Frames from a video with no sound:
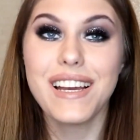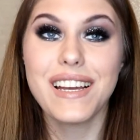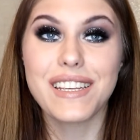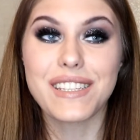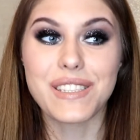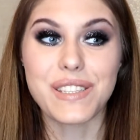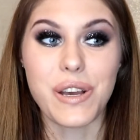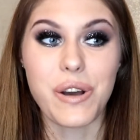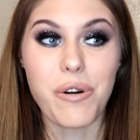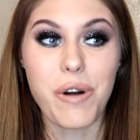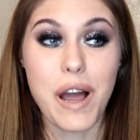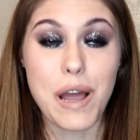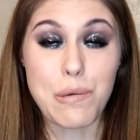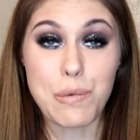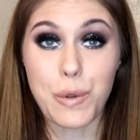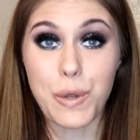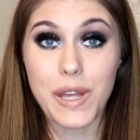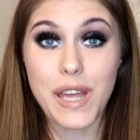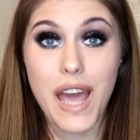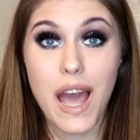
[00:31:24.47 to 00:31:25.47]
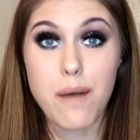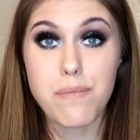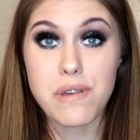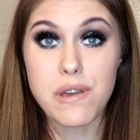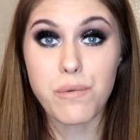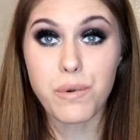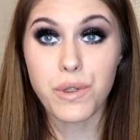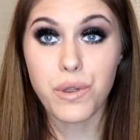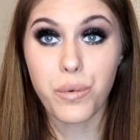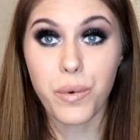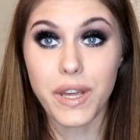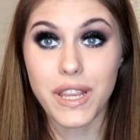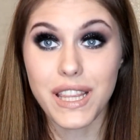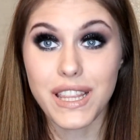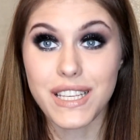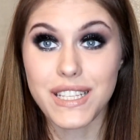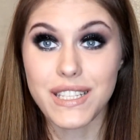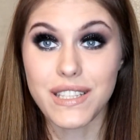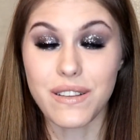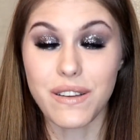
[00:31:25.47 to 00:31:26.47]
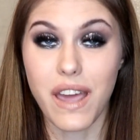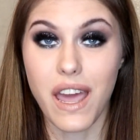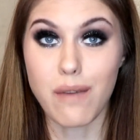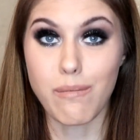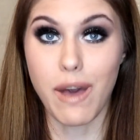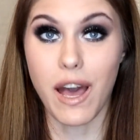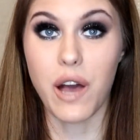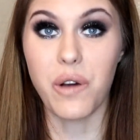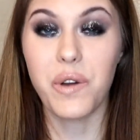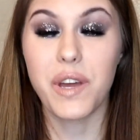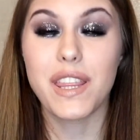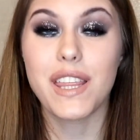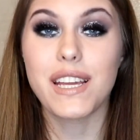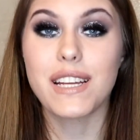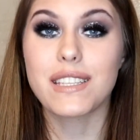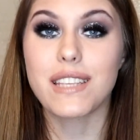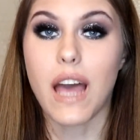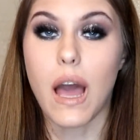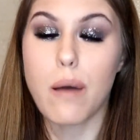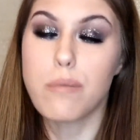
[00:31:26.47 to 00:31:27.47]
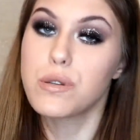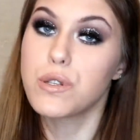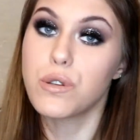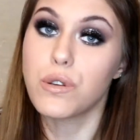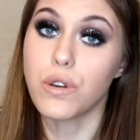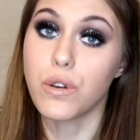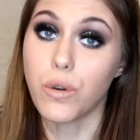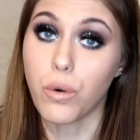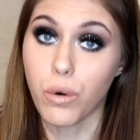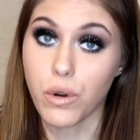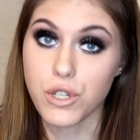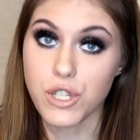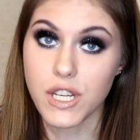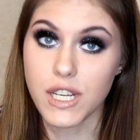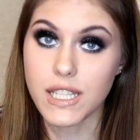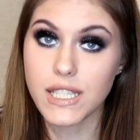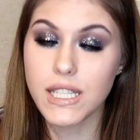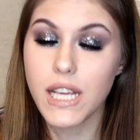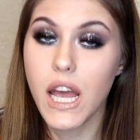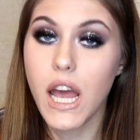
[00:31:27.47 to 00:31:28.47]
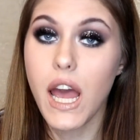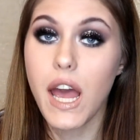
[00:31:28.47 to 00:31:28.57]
So I'm really happy with the way that this look came out. I think it's absolutely gorgeous.